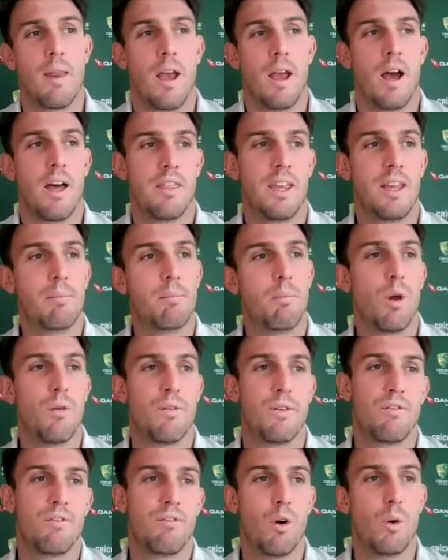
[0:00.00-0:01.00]
I think
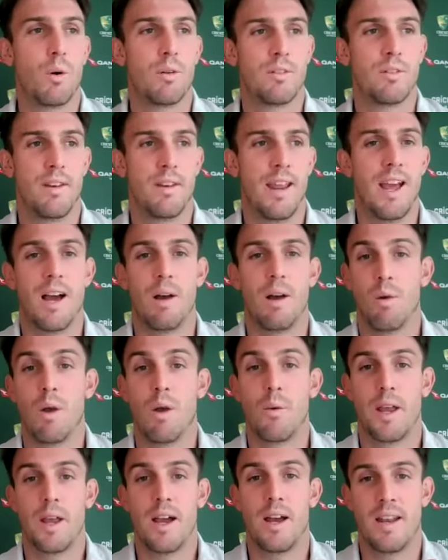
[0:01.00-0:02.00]
moving forward to now and where
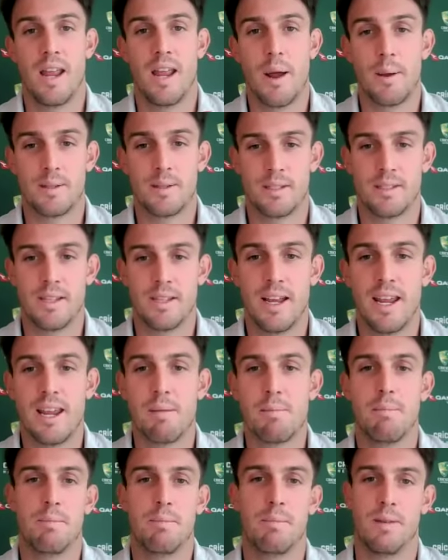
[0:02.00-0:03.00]
we are now as a
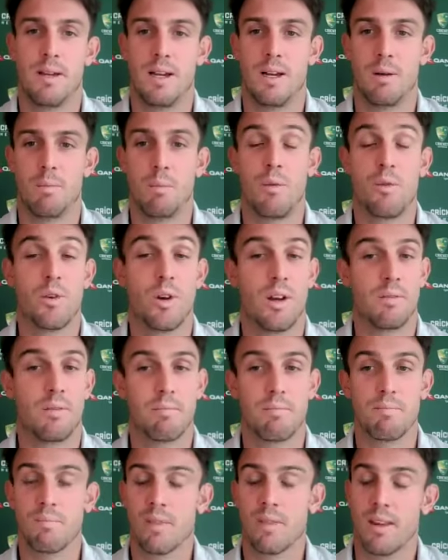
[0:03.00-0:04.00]
team, we've got
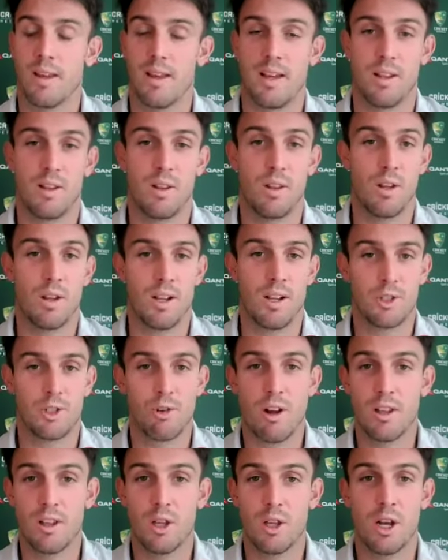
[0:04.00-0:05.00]
a
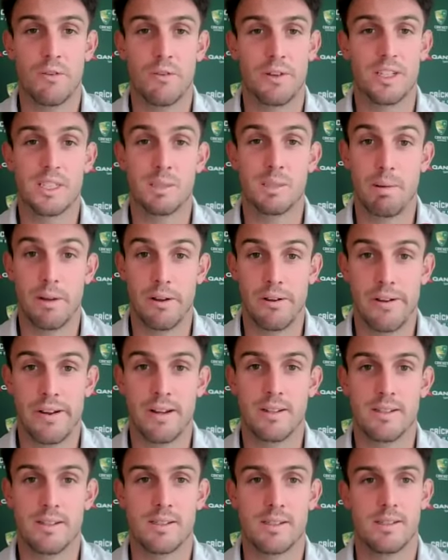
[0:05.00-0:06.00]
truckload of
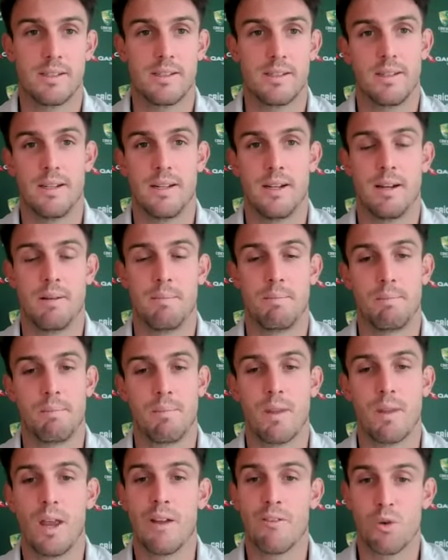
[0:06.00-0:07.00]
experience.
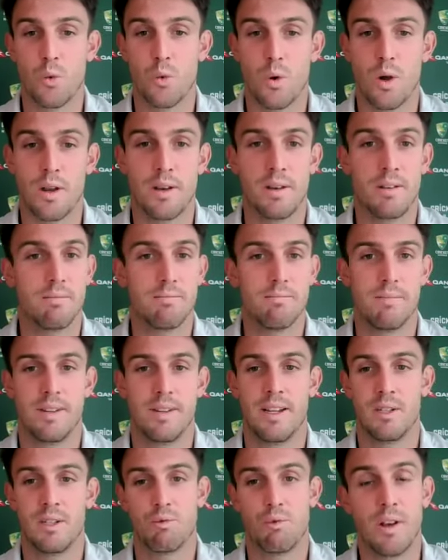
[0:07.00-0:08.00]
Everyone
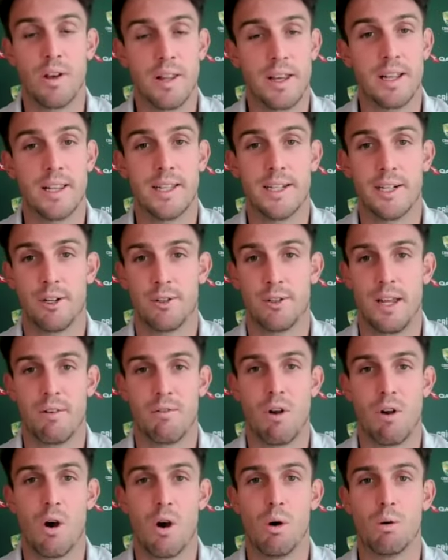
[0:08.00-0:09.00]
is really clear on their
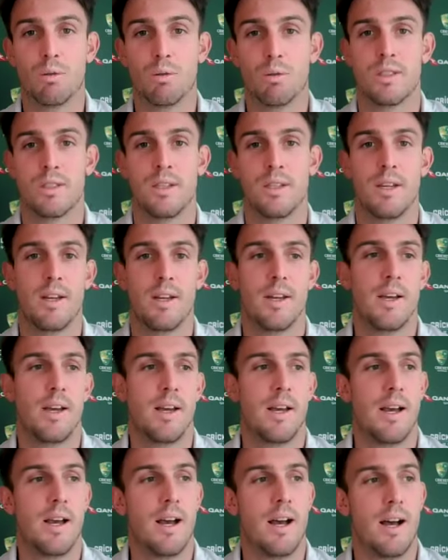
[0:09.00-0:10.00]
roles.
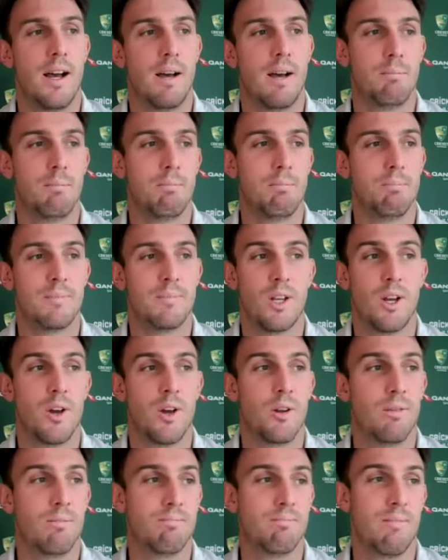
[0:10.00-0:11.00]

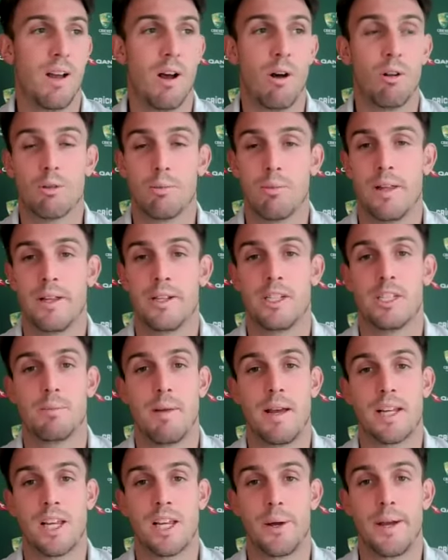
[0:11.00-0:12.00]
So ultimately, it's just
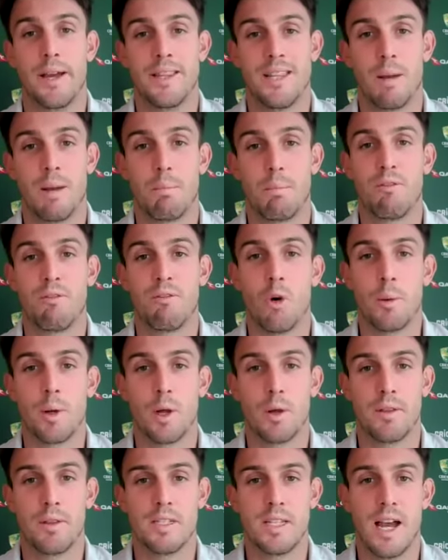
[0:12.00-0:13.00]
about going out there and performing
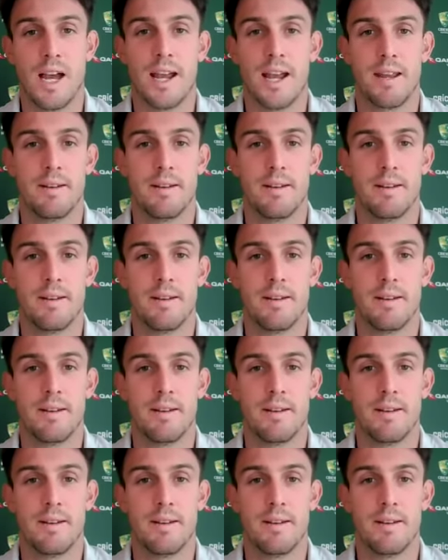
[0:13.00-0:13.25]
on the day.